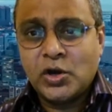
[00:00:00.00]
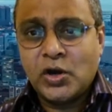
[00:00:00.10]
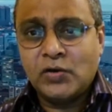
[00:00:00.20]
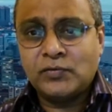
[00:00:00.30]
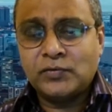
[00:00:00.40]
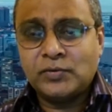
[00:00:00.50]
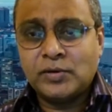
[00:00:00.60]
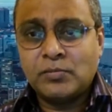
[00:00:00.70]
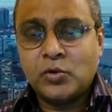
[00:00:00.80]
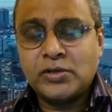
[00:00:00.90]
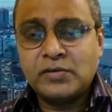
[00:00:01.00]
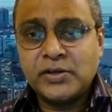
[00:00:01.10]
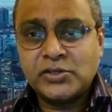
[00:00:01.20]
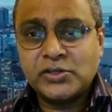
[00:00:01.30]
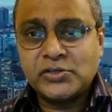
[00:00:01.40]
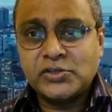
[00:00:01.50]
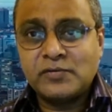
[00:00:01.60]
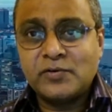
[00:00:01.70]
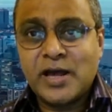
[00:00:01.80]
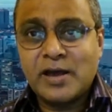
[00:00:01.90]
of motivation she
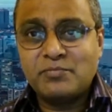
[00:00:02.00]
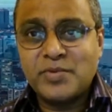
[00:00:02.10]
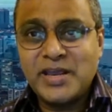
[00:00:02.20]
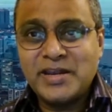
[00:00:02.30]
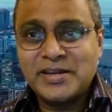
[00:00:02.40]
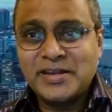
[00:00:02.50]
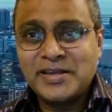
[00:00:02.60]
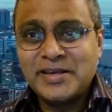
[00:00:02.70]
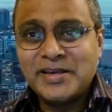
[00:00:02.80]
would have been